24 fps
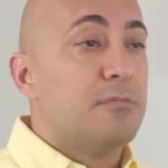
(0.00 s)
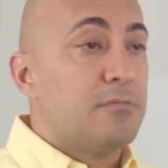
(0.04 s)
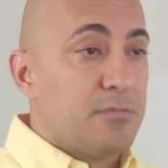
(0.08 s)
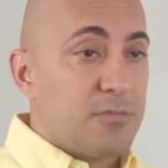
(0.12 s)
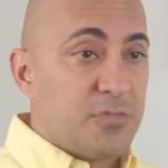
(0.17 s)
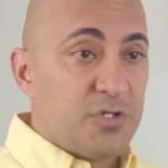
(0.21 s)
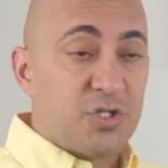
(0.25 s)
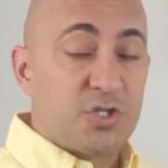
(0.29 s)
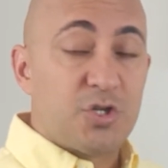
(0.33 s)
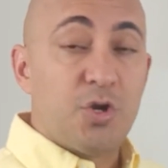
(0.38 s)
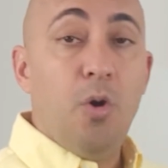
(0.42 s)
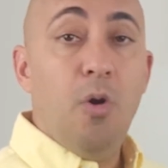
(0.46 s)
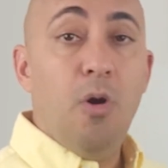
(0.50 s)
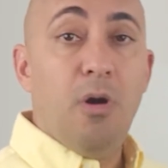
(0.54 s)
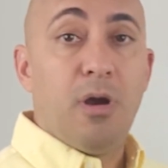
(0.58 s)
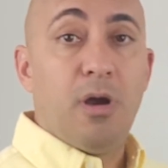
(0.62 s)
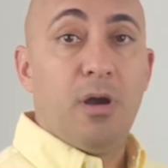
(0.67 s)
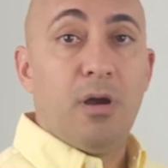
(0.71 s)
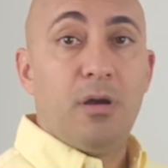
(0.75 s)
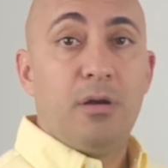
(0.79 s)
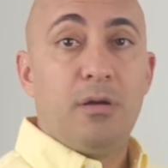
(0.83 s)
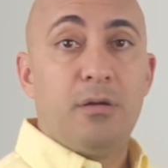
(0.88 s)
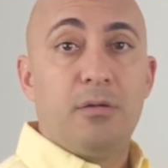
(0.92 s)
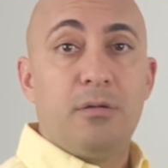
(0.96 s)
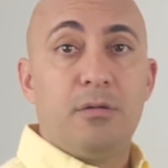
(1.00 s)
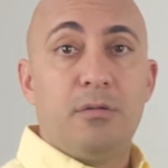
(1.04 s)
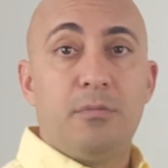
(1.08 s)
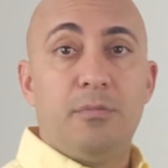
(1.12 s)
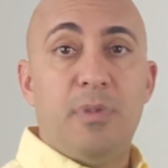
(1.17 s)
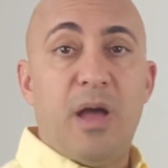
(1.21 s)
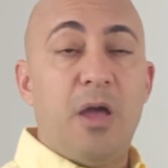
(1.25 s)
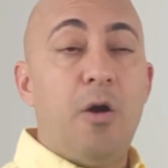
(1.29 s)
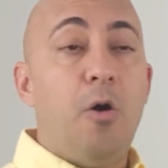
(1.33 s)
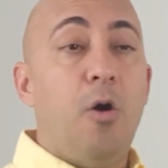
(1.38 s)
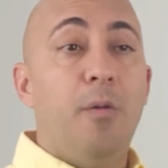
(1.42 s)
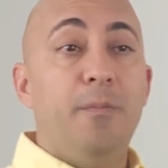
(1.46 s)
Sure,
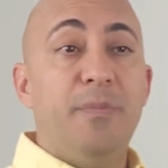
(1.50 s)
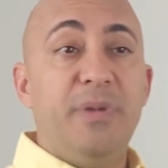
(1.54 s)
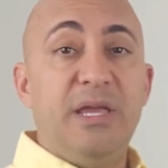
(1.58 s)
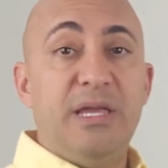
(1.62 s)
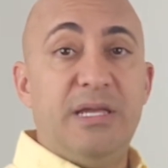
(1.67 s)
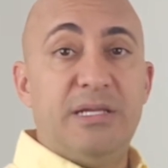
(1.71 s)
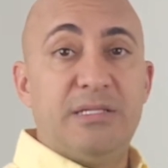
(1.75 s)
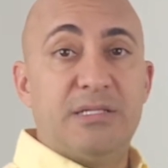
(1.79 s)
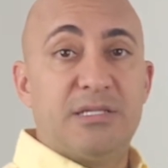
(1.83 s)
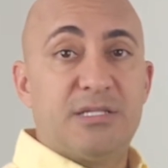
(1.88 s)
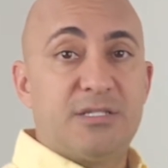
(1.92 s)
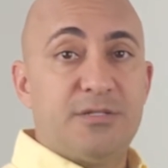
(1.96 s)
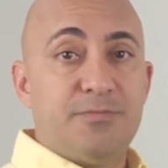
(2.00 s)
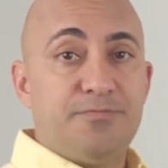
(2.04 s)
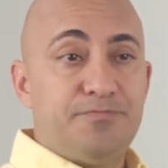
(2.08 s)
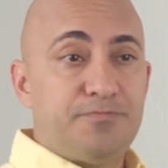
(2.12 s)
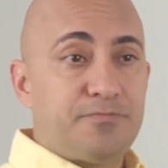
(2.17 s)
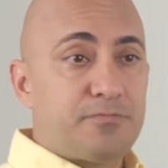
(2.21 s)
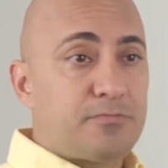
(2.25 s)
by all means.